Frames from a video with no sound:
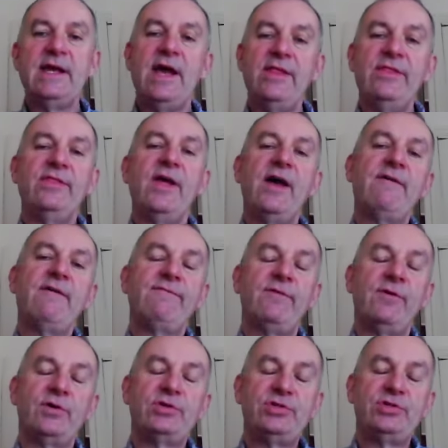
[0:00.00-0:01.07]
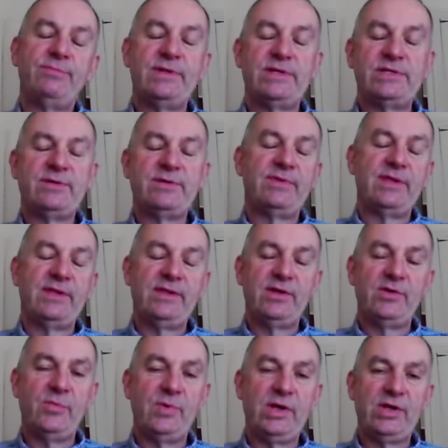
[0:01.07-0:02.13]
and therefore should be something that
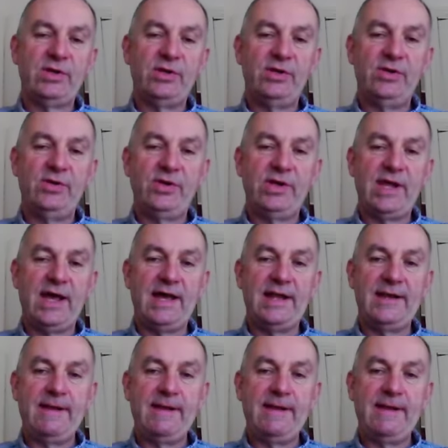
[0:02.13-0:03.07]
we can look at